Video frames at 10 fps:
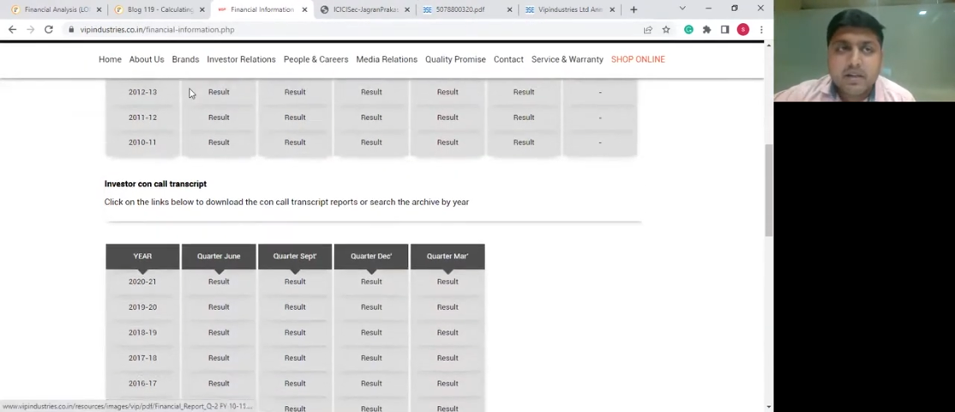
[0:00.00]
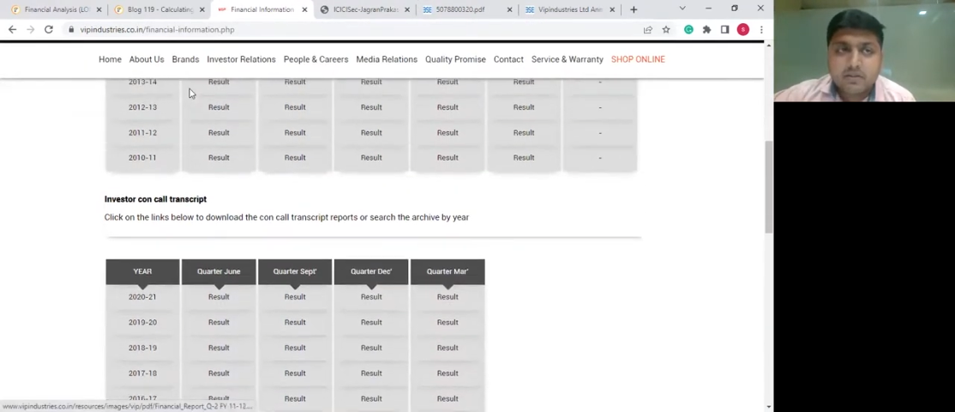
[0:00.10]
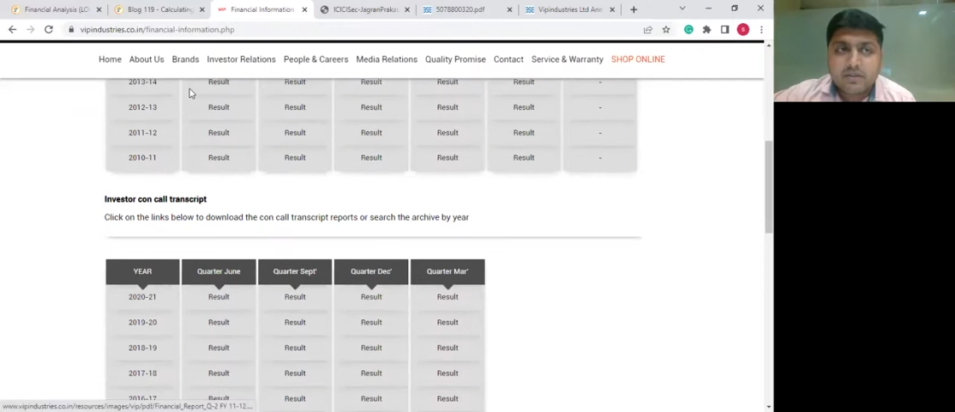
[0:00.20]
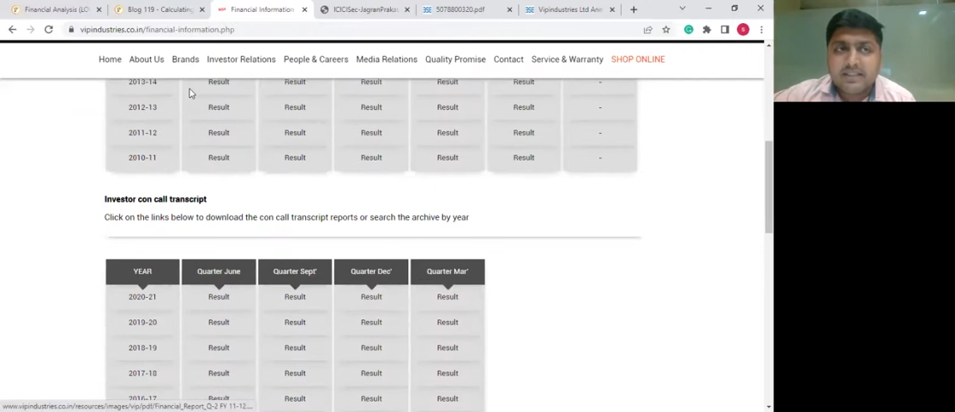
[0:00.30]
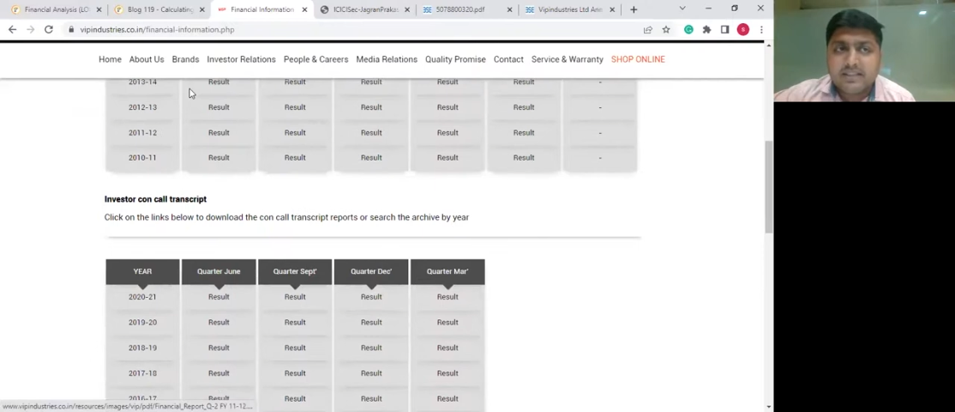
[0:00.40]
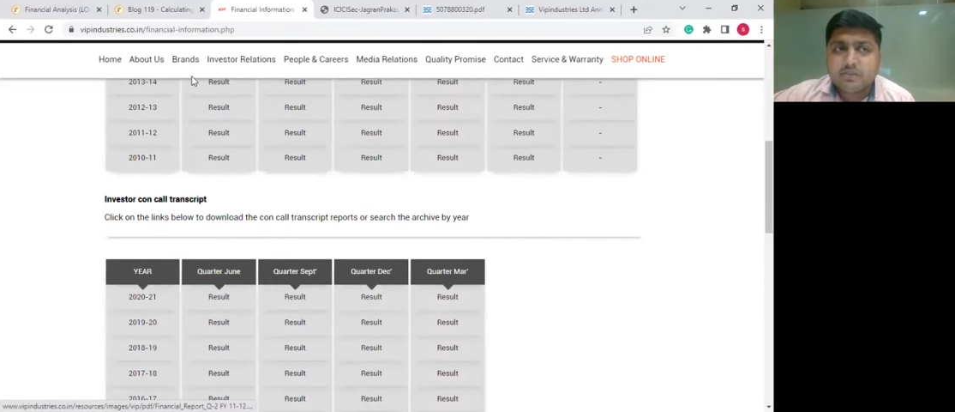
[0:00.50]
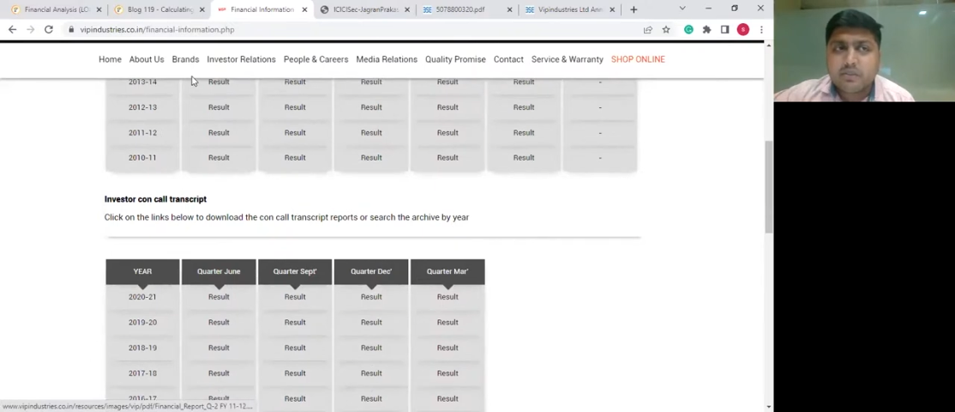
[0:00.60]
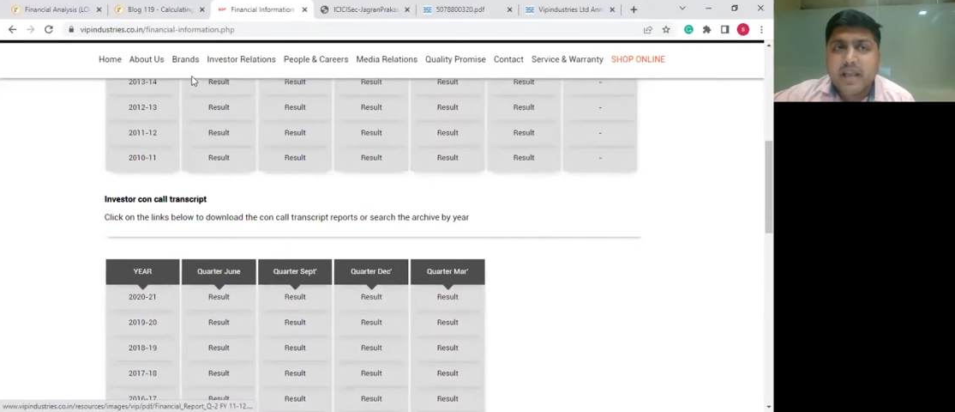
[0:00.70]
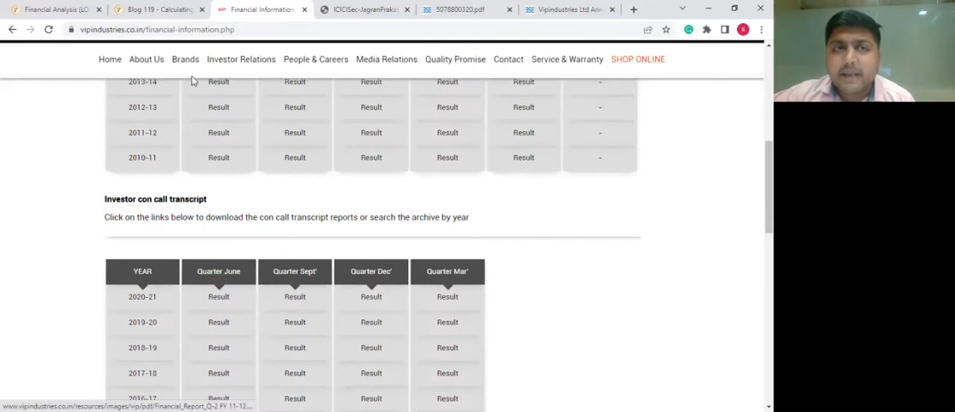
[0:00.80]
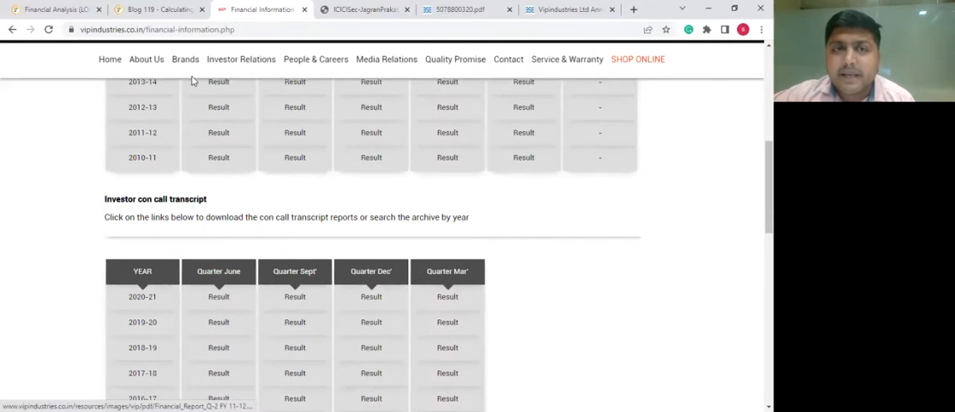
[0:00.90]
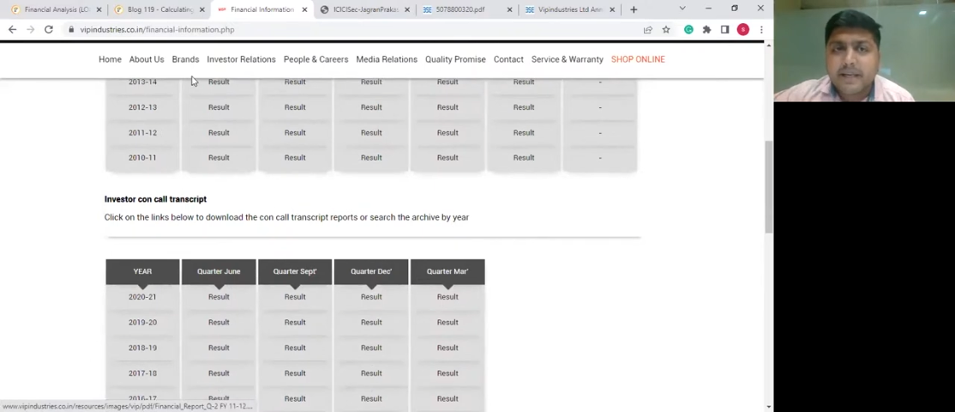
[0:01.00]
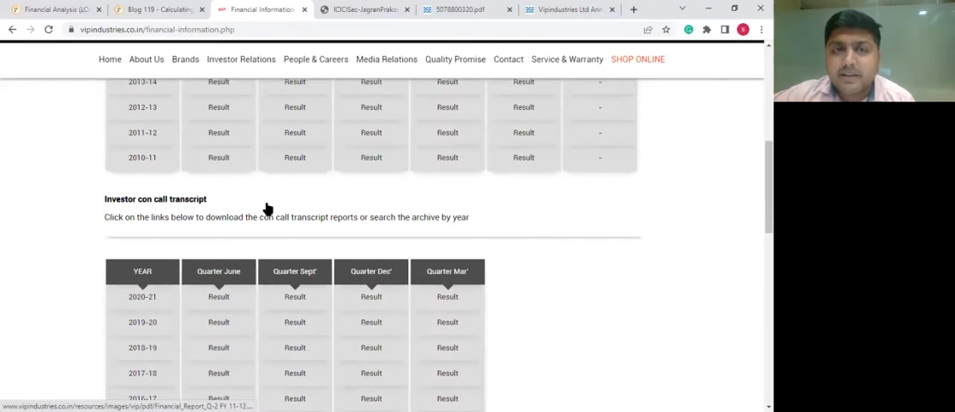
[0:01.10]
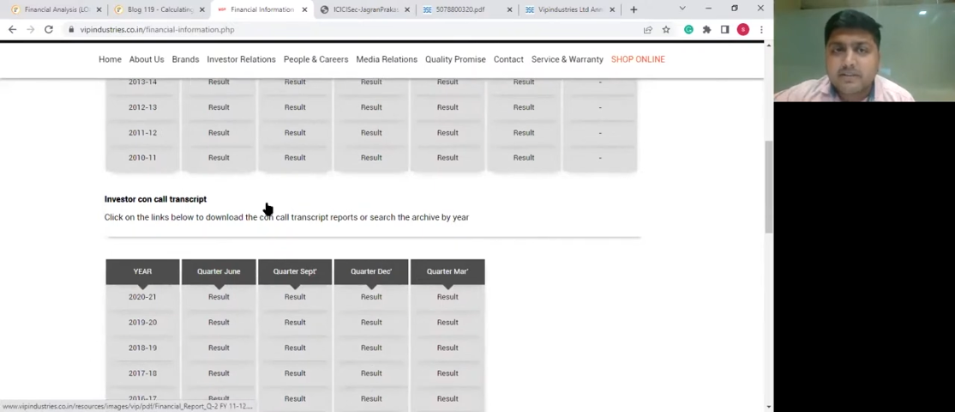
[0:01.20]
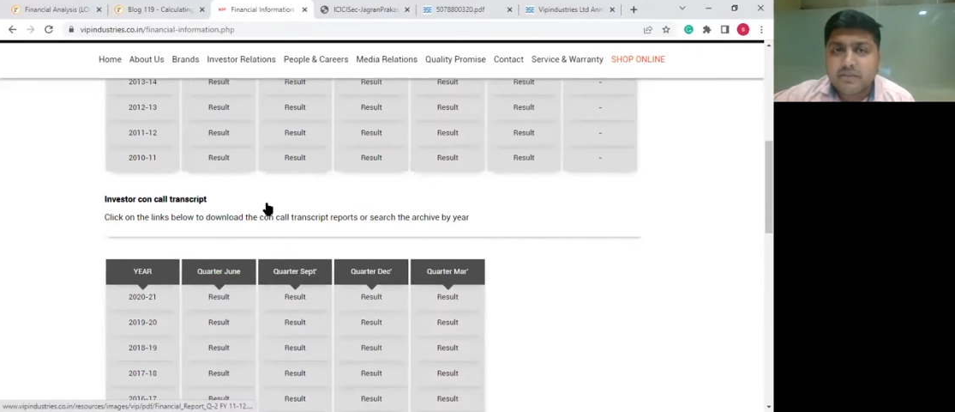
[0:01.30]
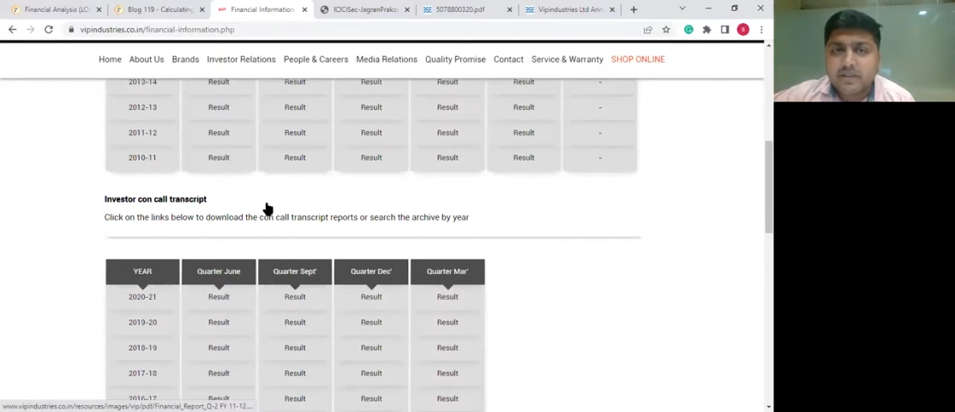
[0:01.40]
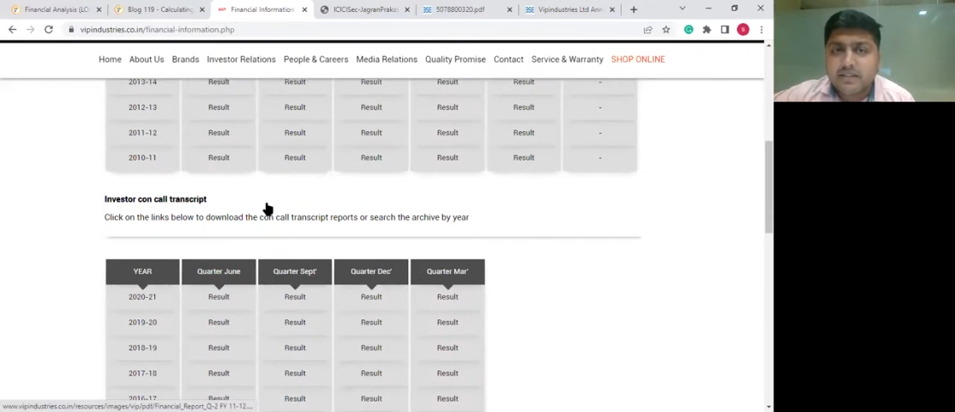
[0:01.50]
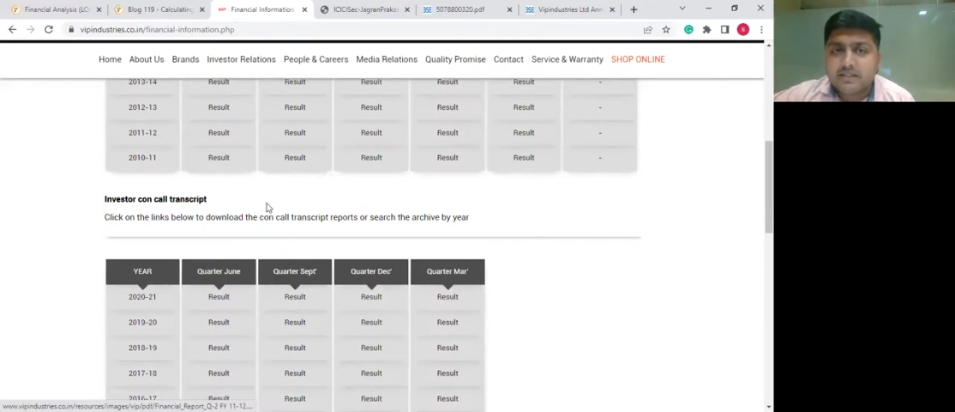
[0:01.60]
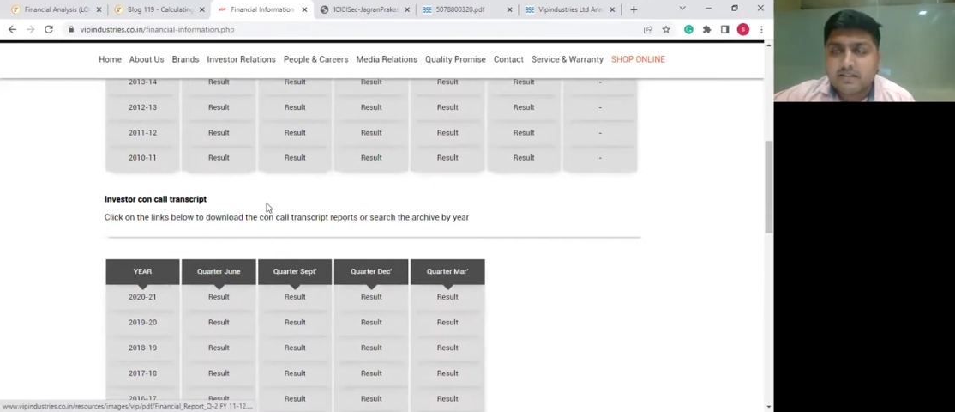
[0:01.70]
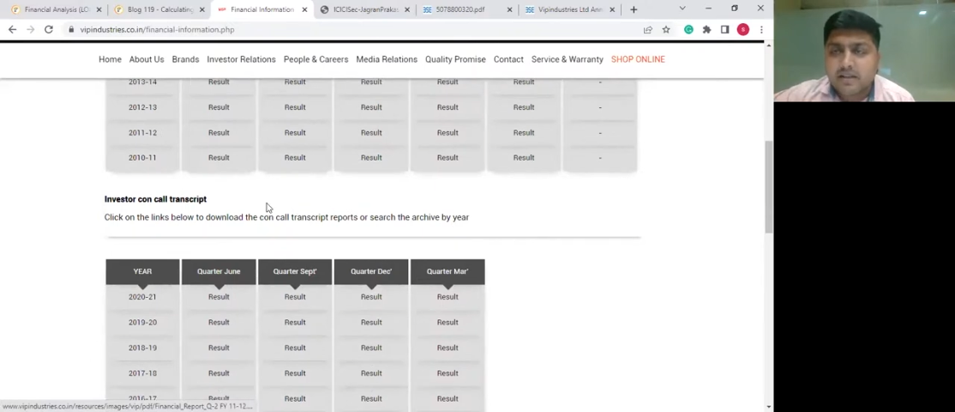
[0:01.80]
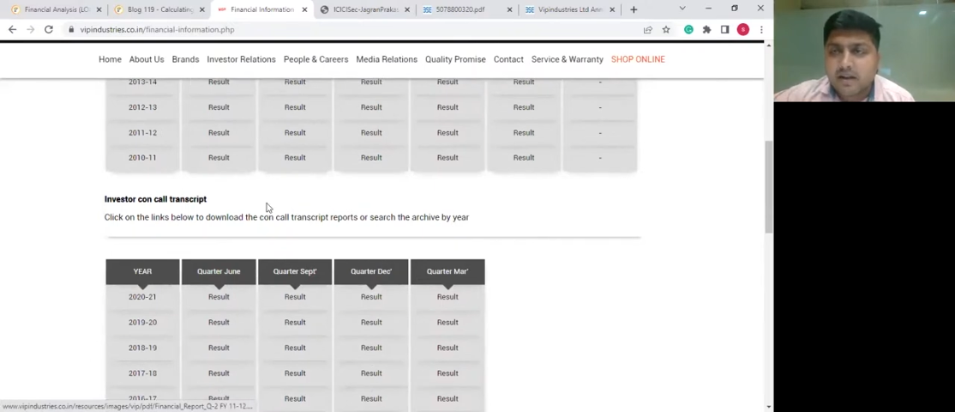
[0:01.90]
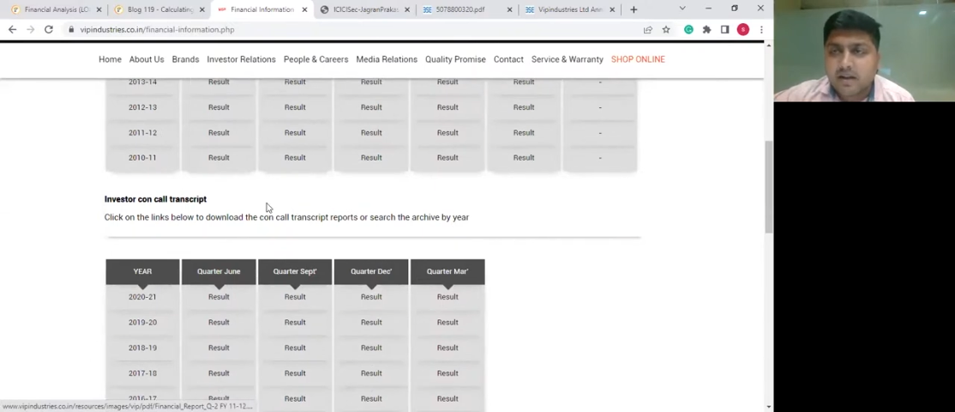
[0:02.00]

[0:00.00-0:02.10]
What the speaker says: So this is VIP Industries